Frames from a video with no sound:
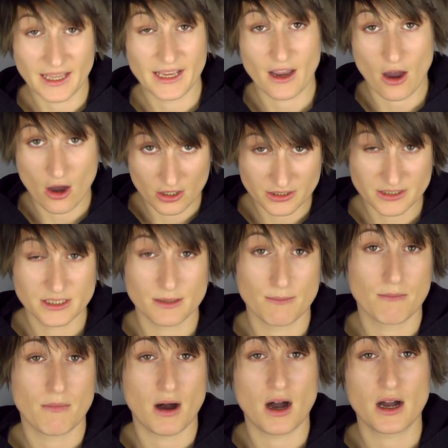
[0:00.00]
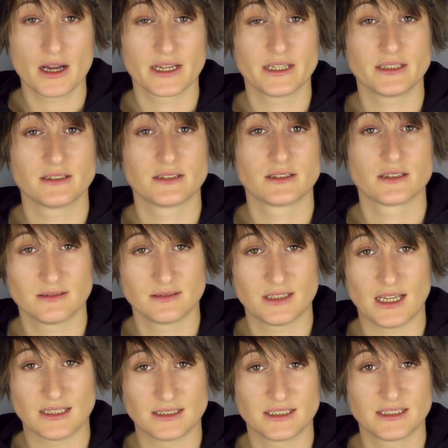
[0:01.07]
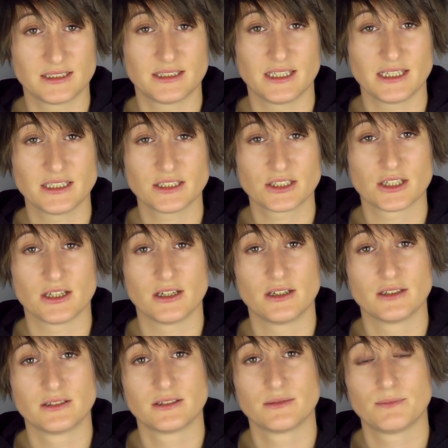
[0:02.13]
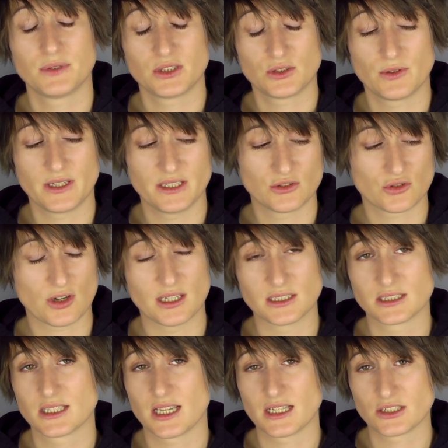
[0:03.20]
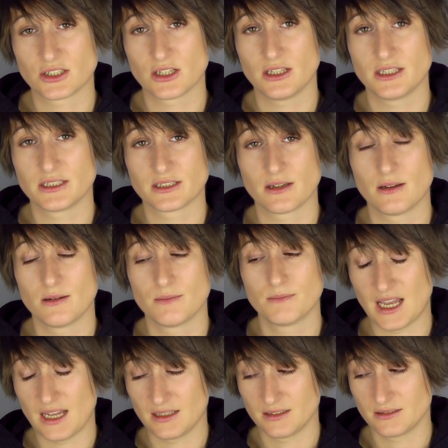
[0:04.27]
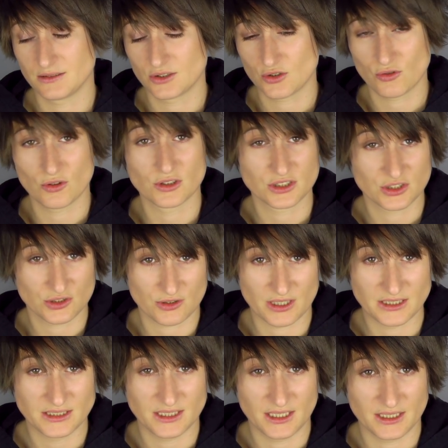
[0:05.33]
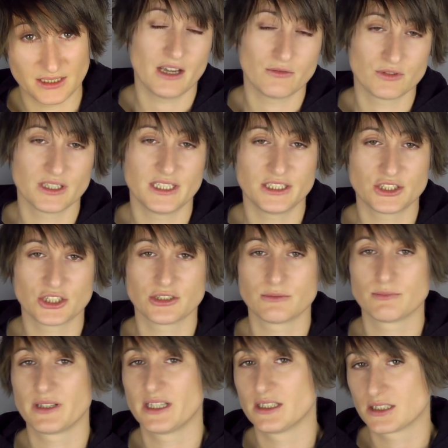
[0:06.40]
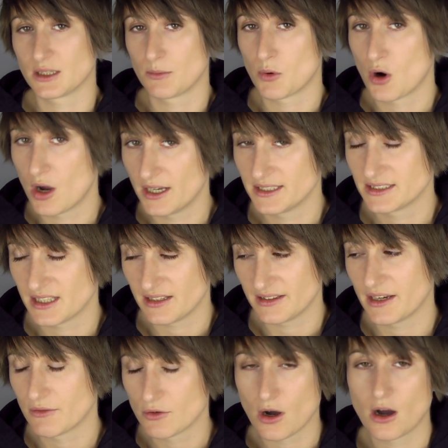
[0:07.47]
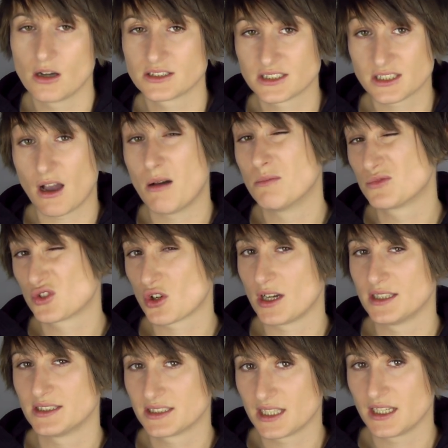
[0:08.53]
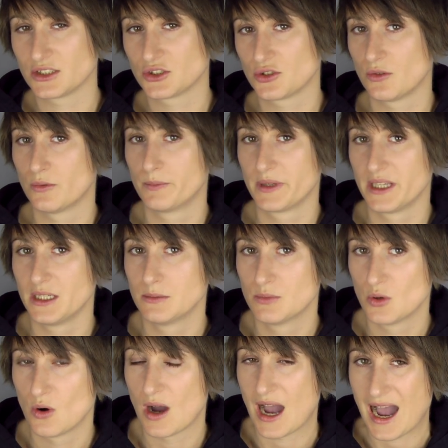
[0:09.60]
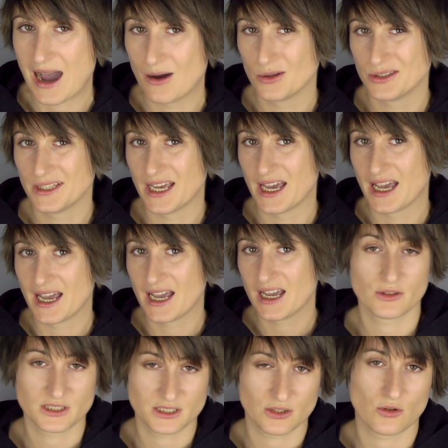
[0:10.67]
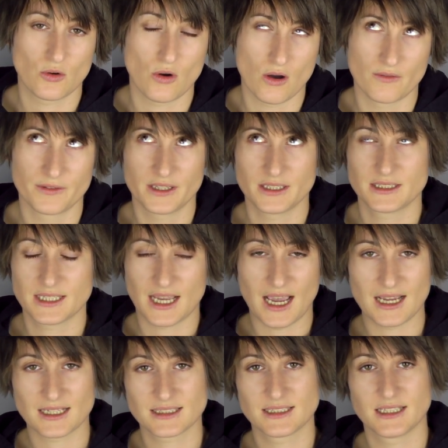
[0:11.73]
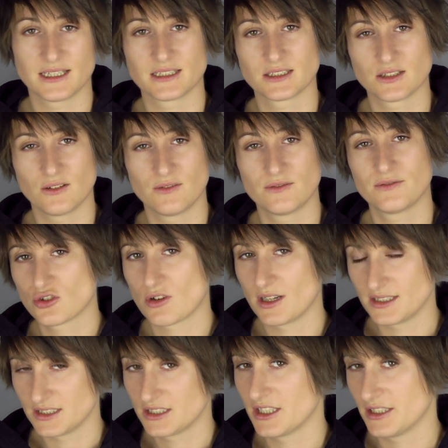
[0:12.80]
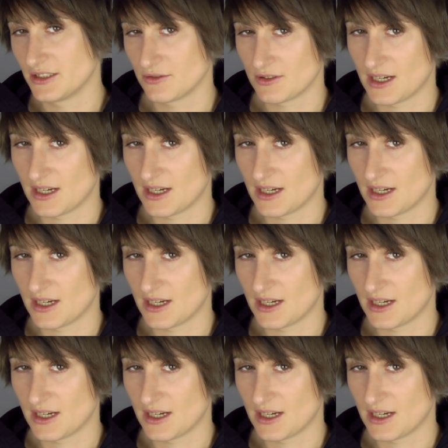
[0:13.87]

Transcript: and they undermined that distinction between transsexualism and cross-dressing. It really shouldn't be a surprise that there are some transsexual people out there critical of the tactics of transgender